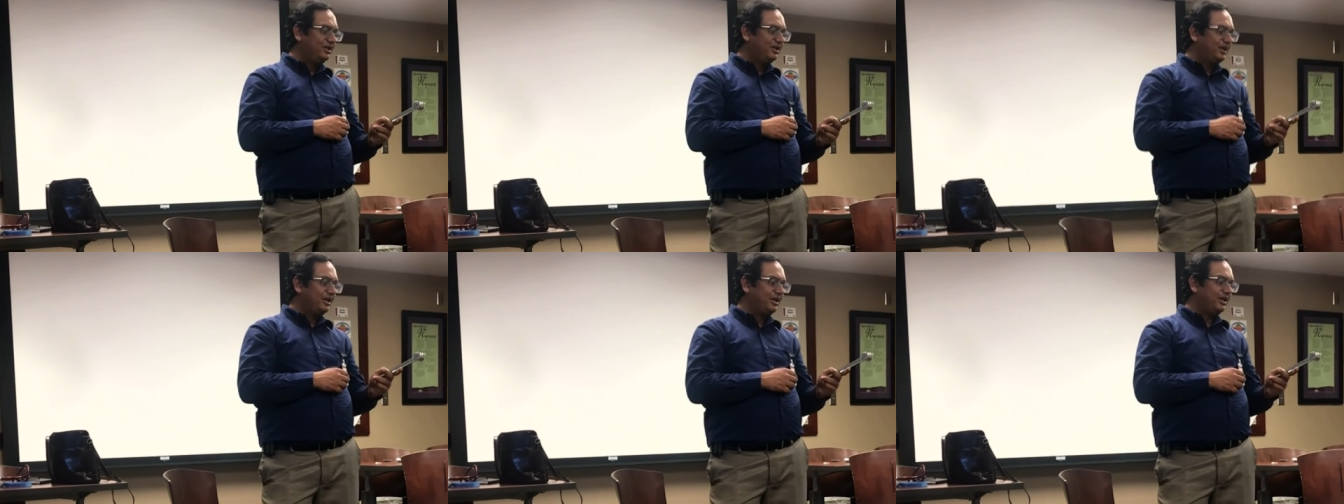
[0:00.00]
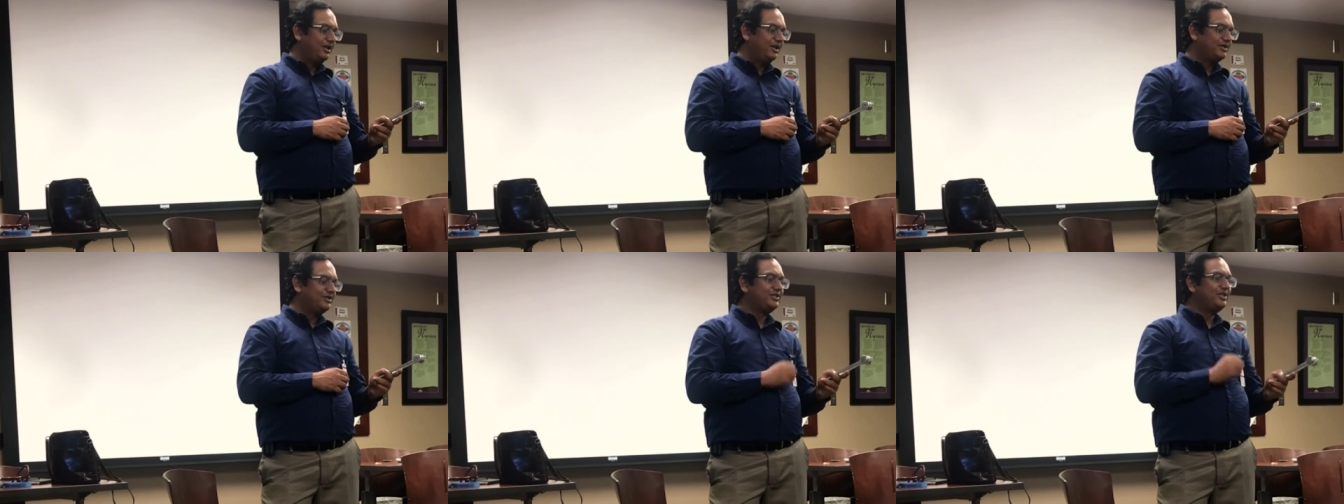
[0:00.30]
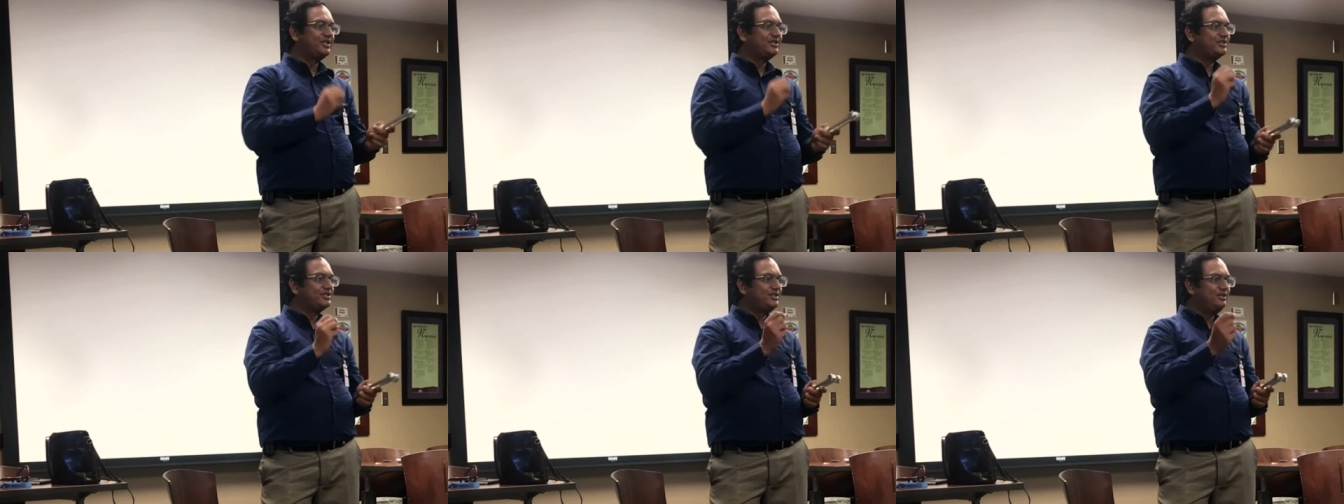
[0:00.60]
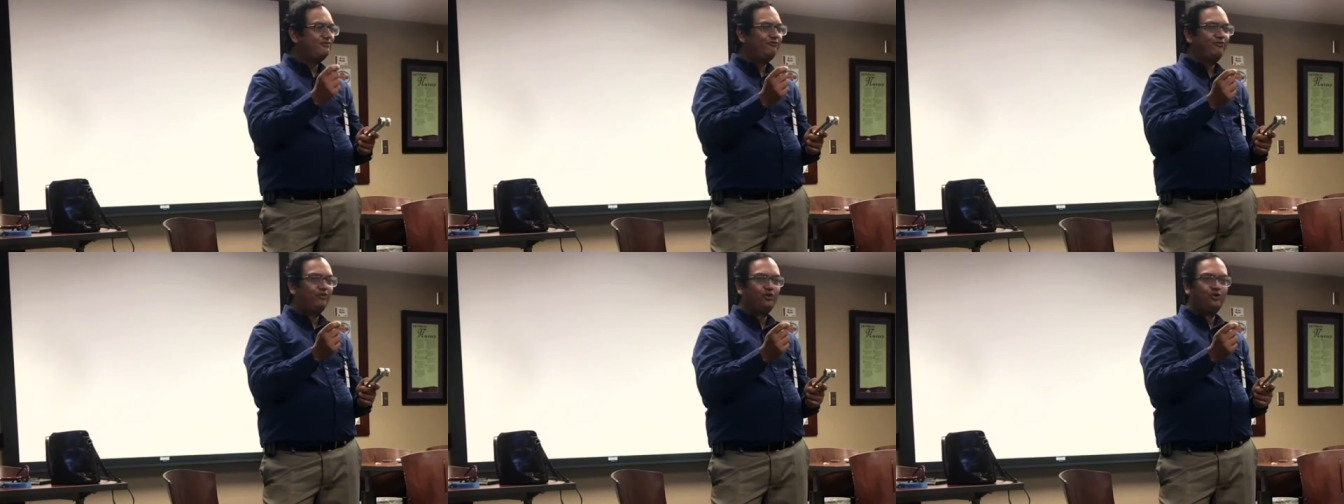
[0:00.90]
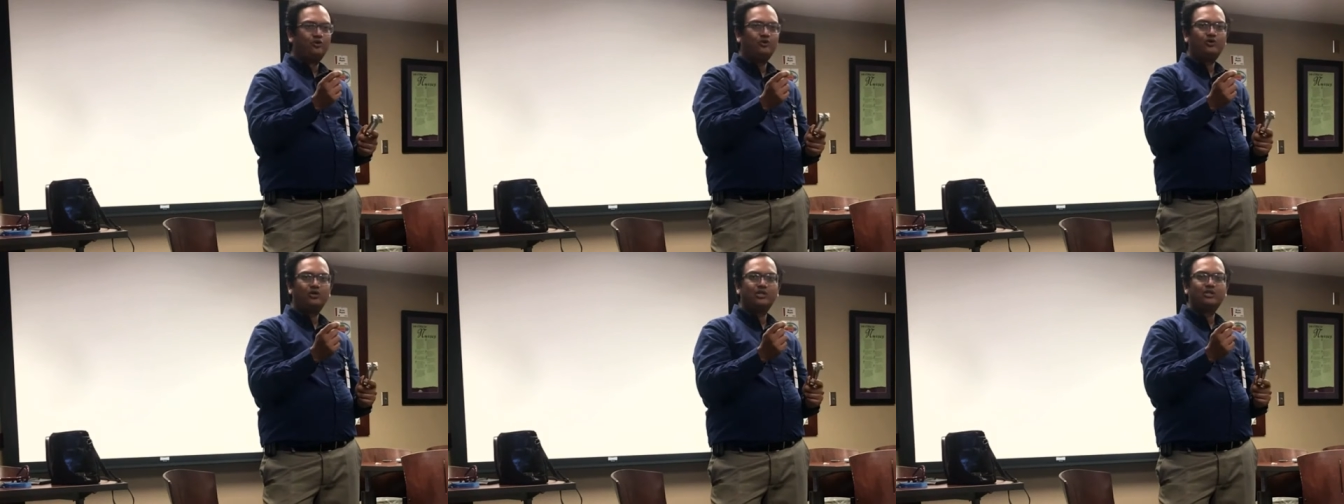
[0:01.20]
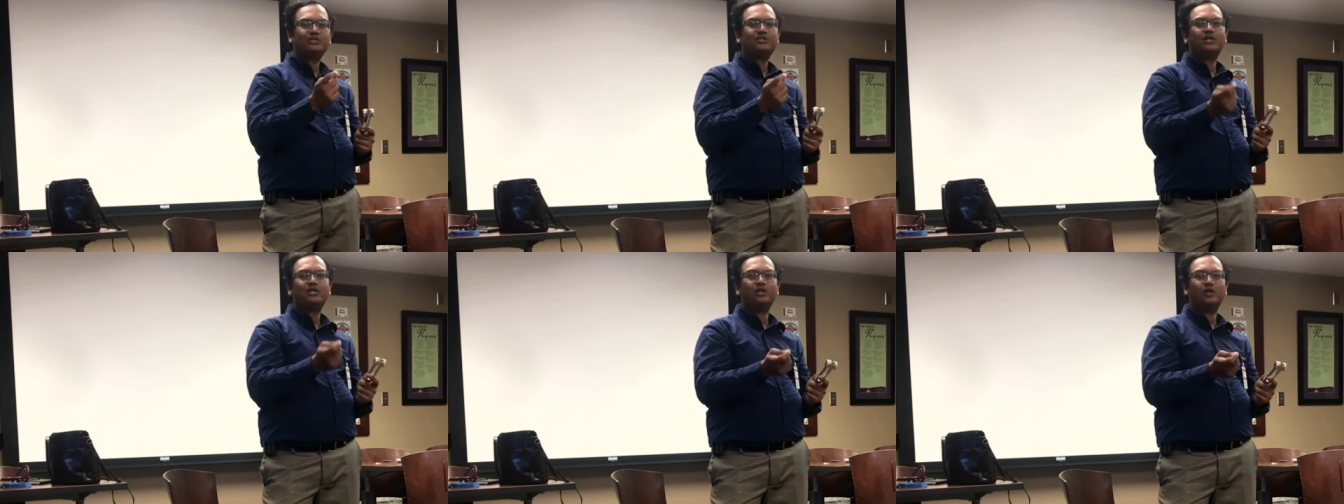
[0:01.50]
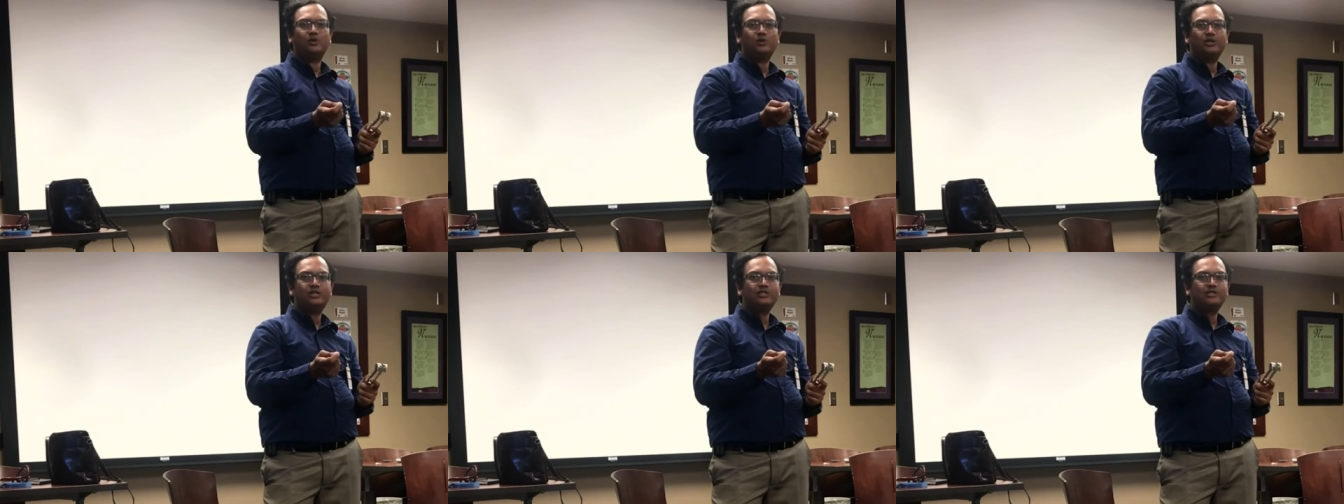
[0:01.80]
Uh, sixty-four is the
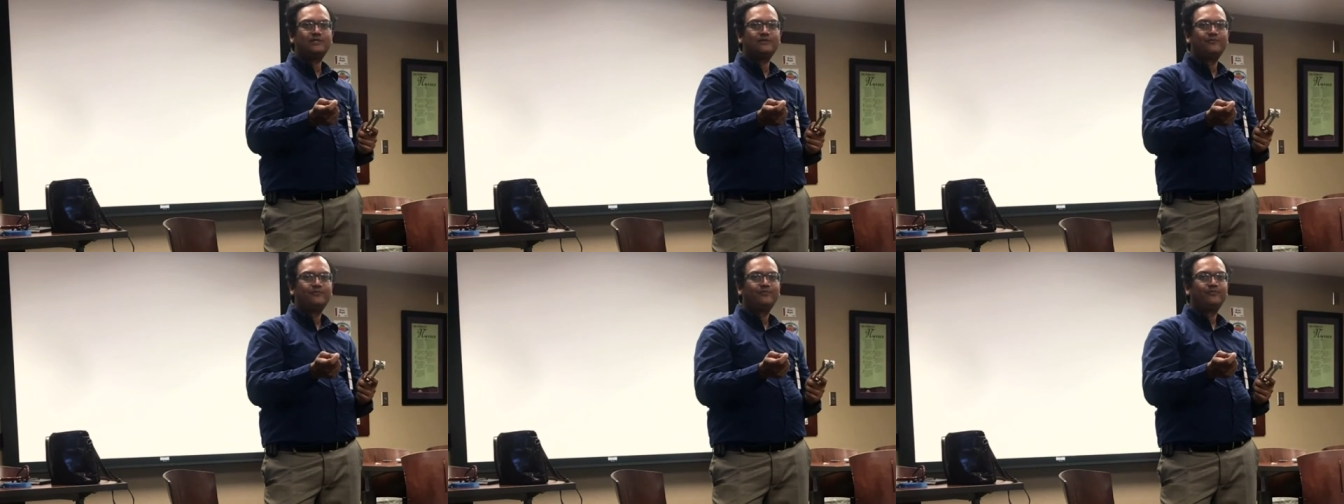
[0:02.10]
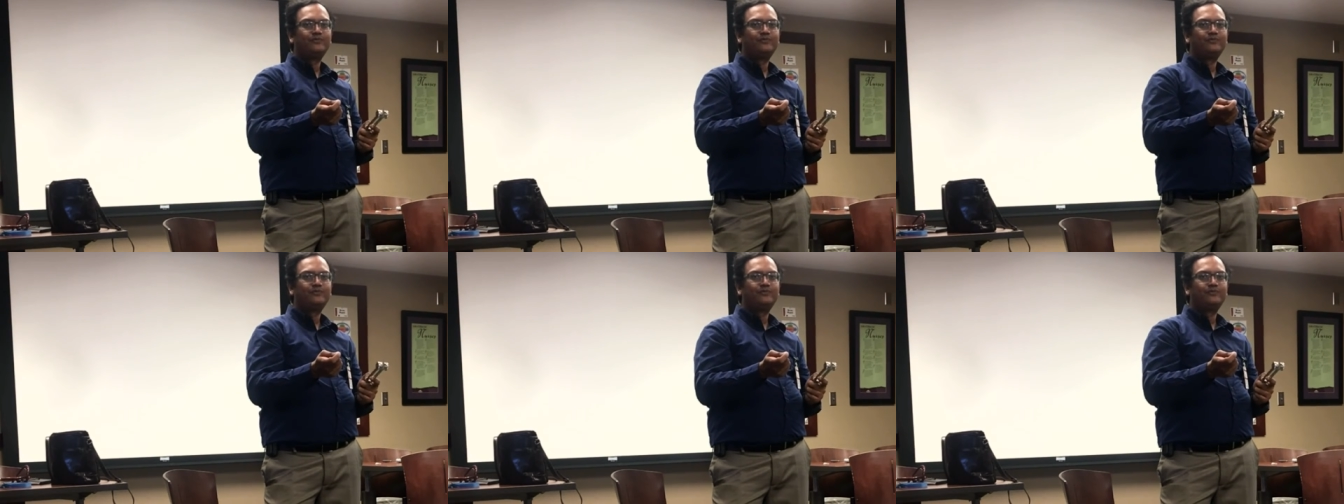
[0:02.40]
lowest.